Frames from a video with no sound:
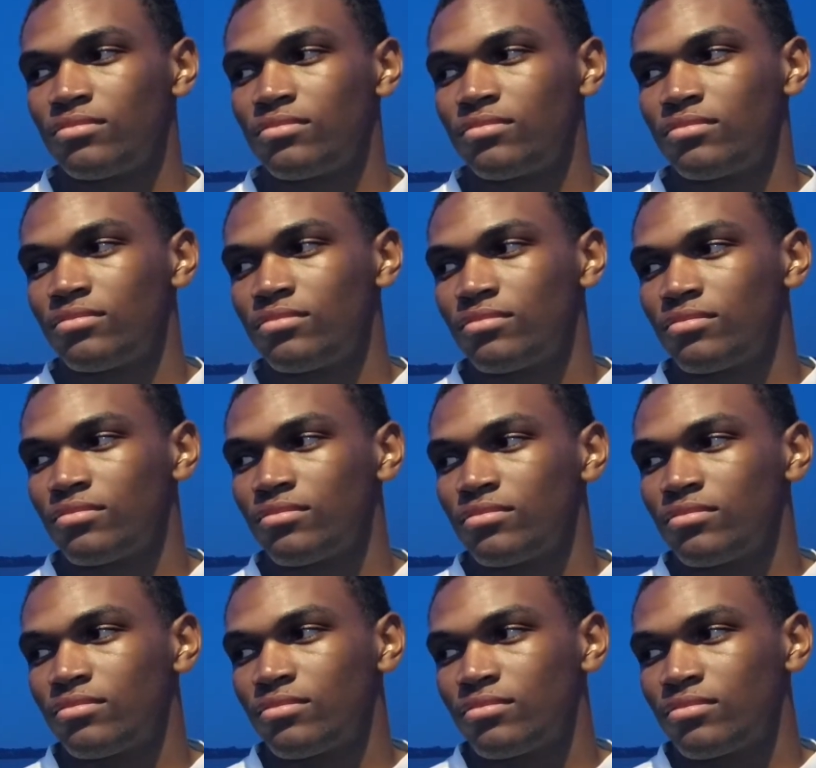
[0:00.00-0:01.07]

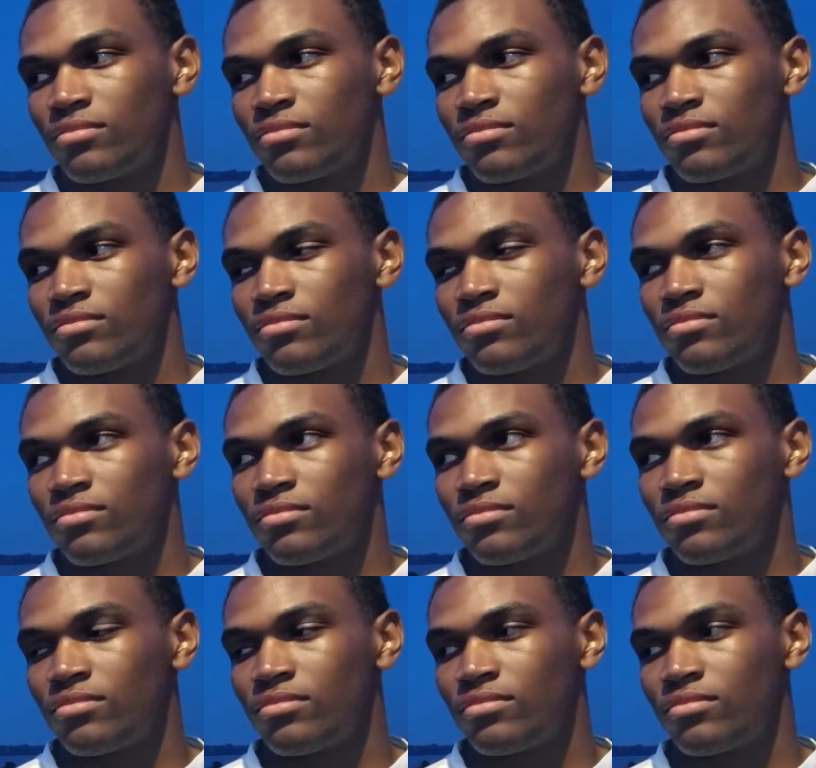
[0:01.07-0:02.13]

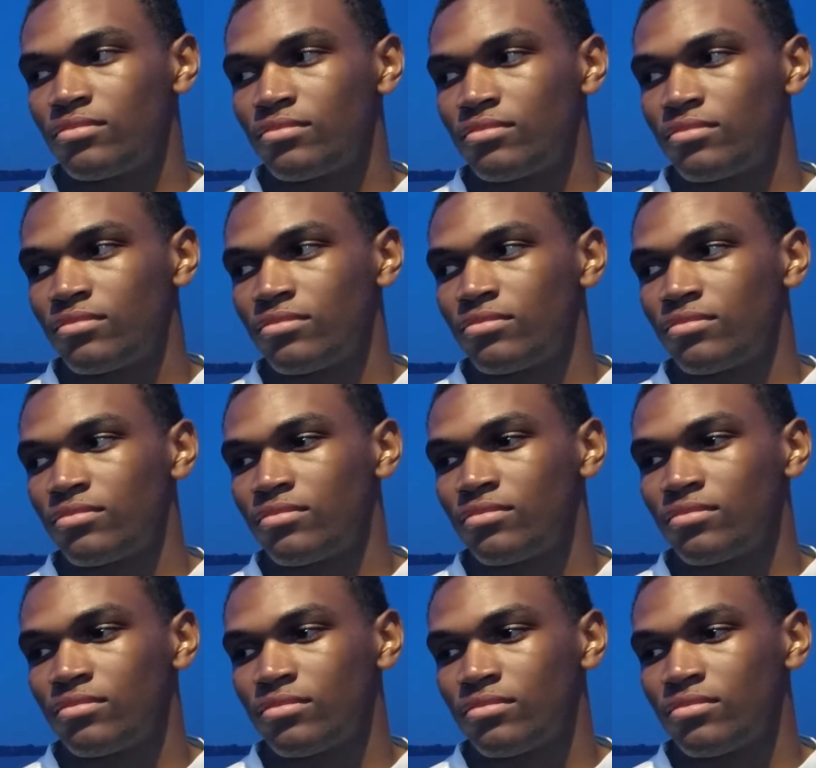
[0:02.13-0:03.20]

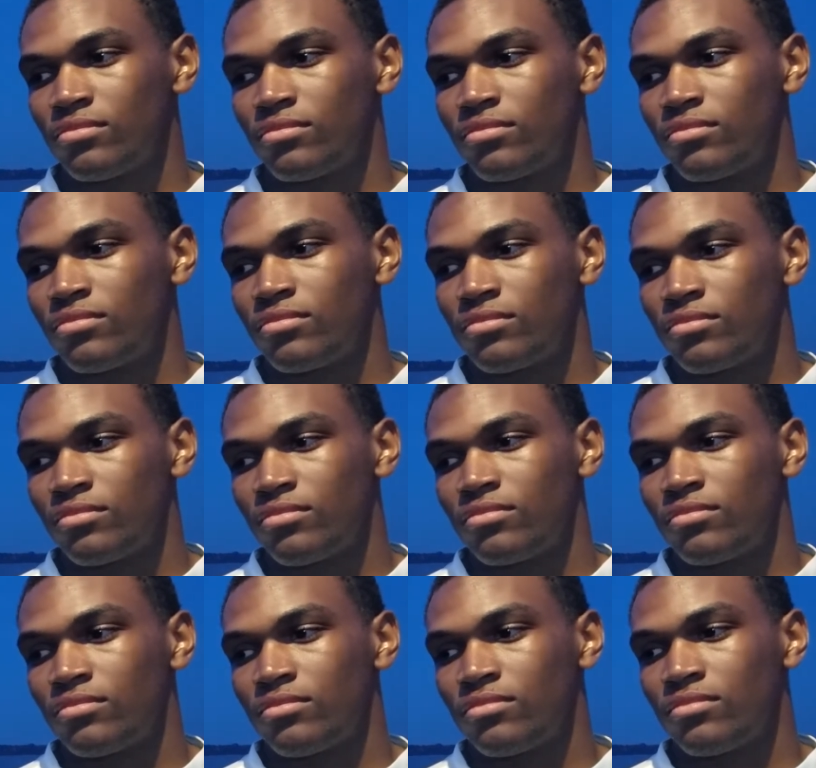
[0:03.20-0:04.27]

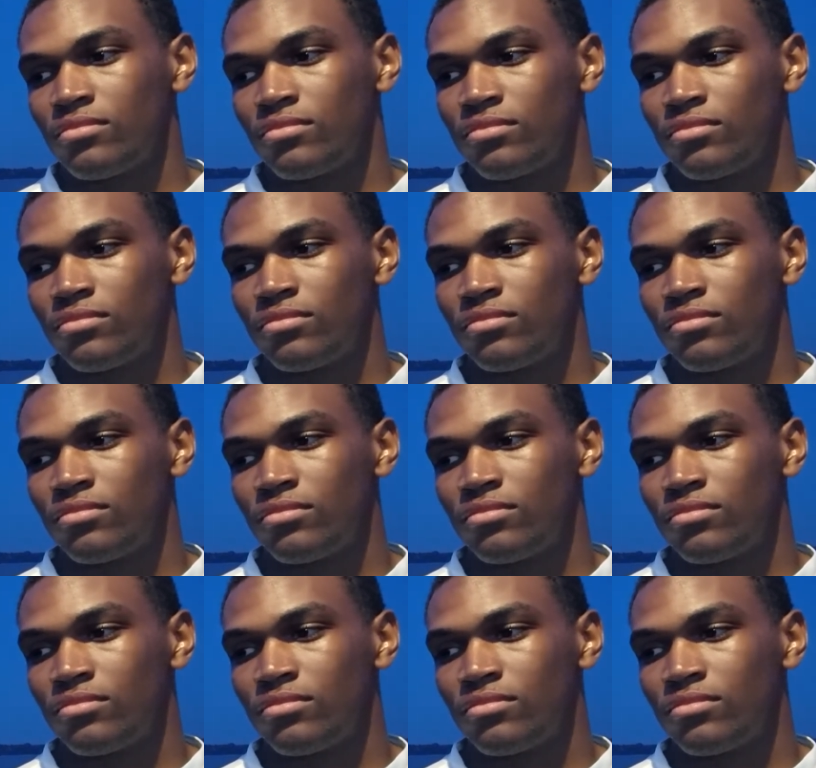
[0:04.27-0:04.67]
No words are spoken by the person on screen.